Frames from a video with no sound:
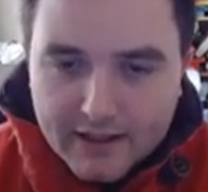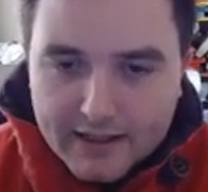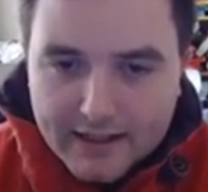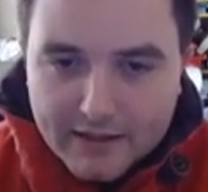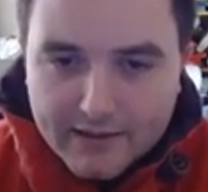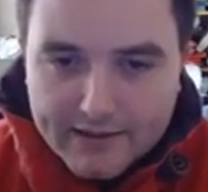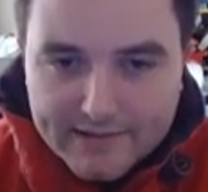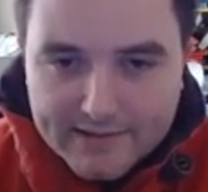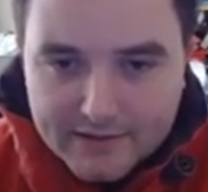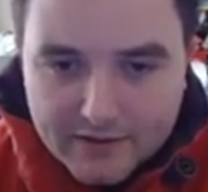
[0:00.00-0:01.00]
he now
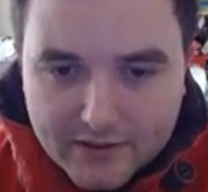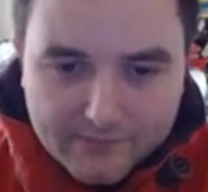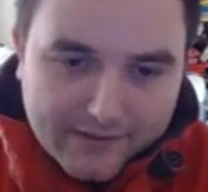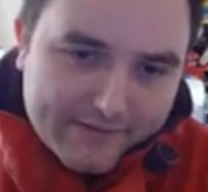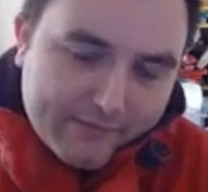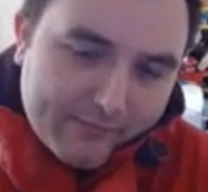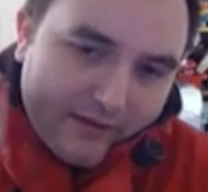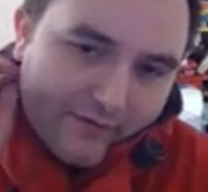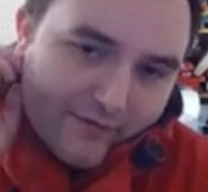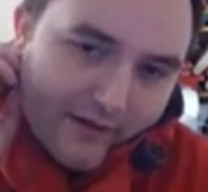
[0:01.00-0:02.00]
gets his knight round to
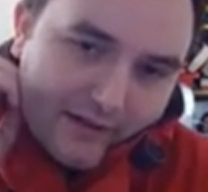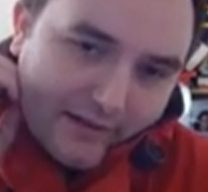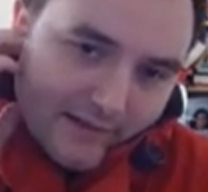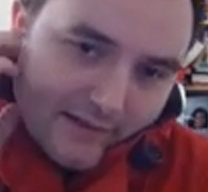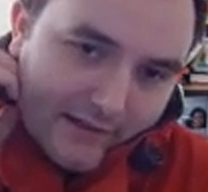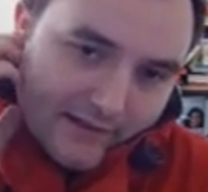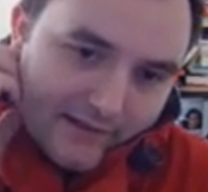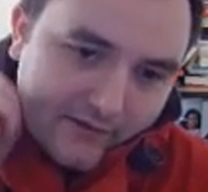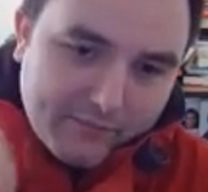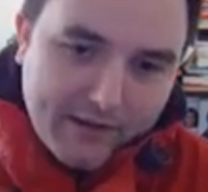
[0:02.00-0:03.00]
b three, and I started
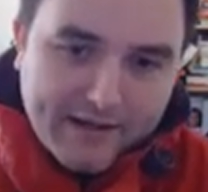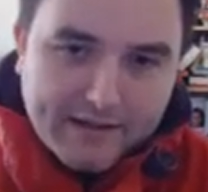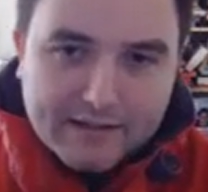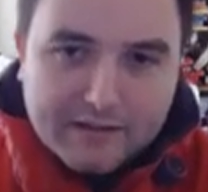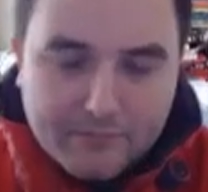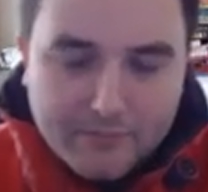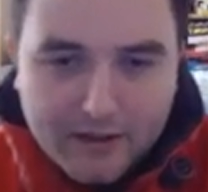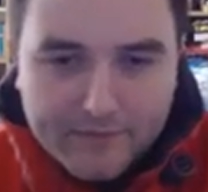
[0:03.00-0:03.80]
to sort of panic a little bit.